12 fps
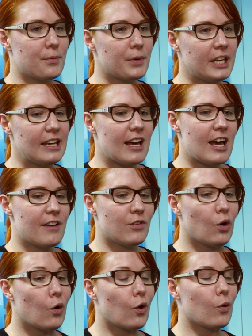we have
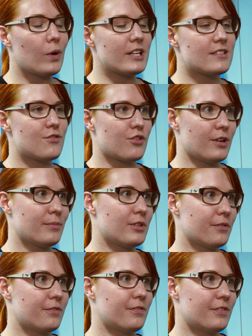always dreamt
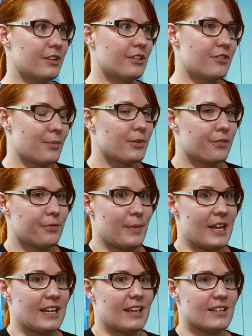of
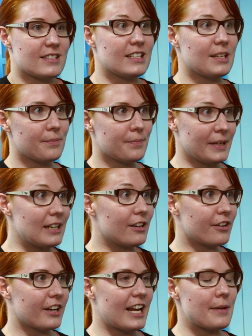making a city
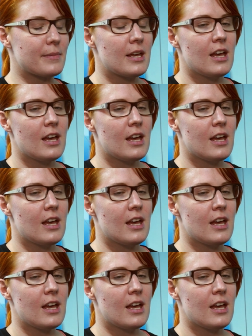builder game.